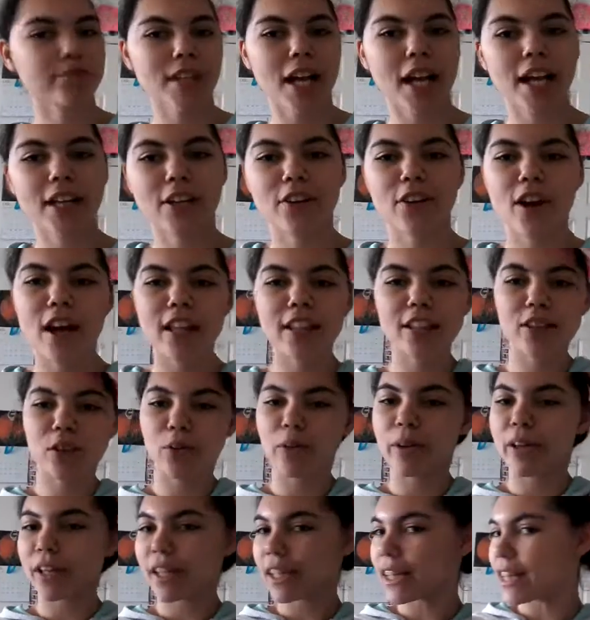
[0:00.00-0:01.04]
I know I look
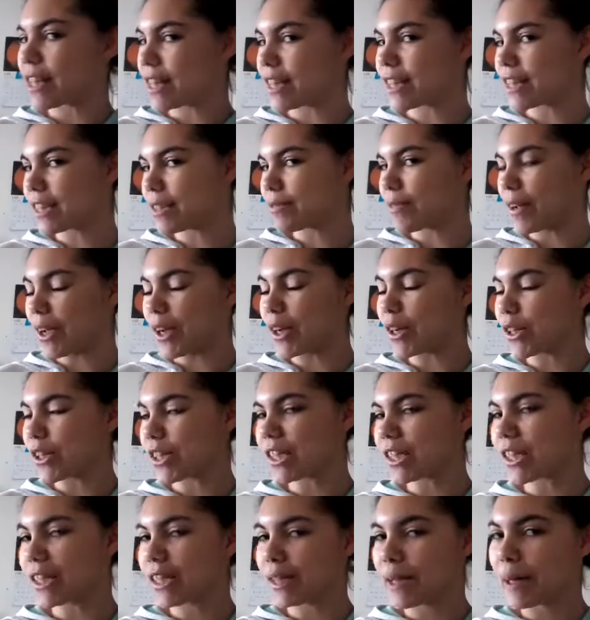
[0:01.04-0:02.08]
weird because my hair is
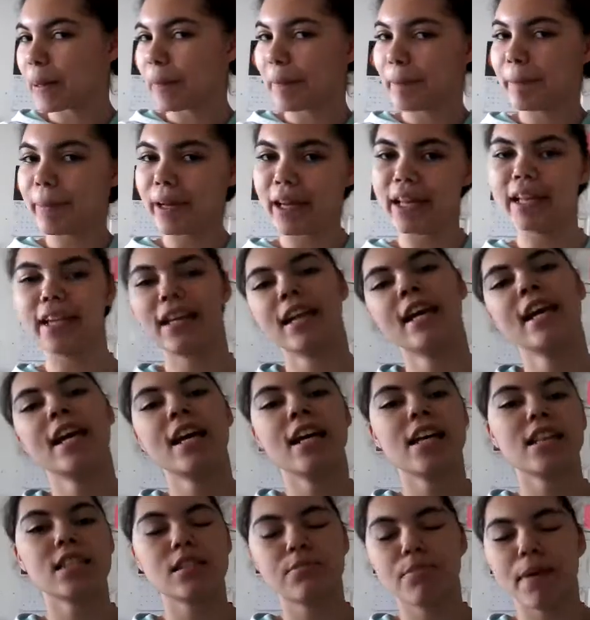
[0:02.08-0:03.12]
in a bun.
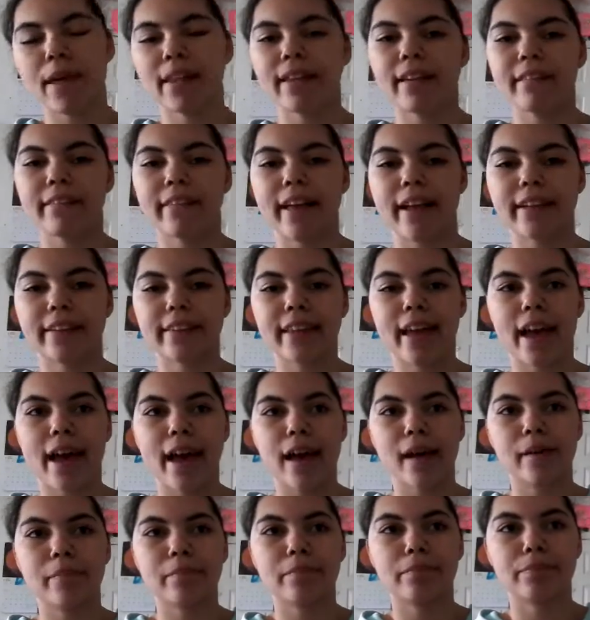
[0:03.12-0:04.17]
It's mainly like
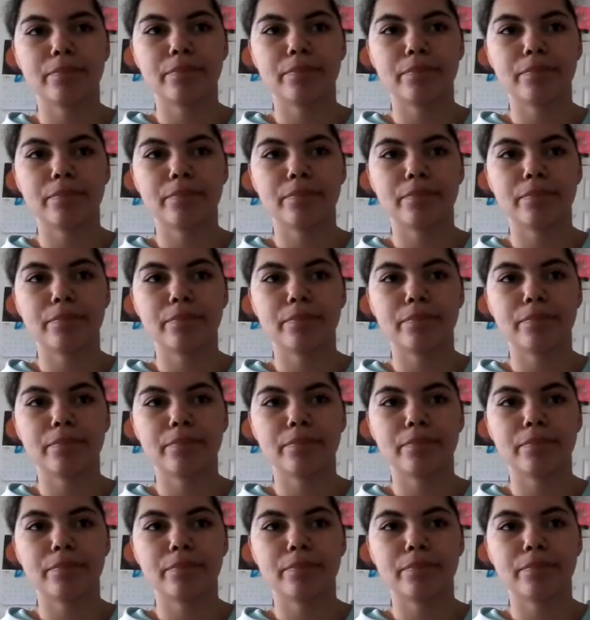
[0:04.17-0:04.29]
that